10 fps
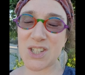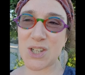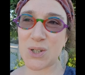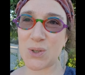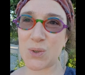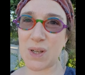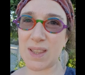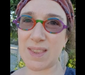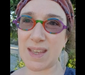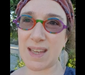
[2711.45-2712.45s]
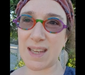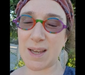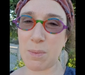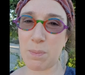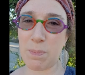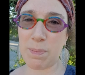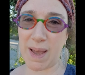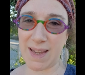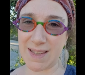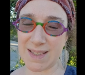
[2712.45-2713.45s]
to the
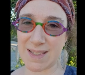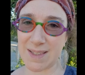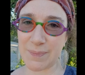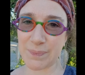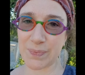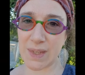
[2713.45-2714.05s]
bites.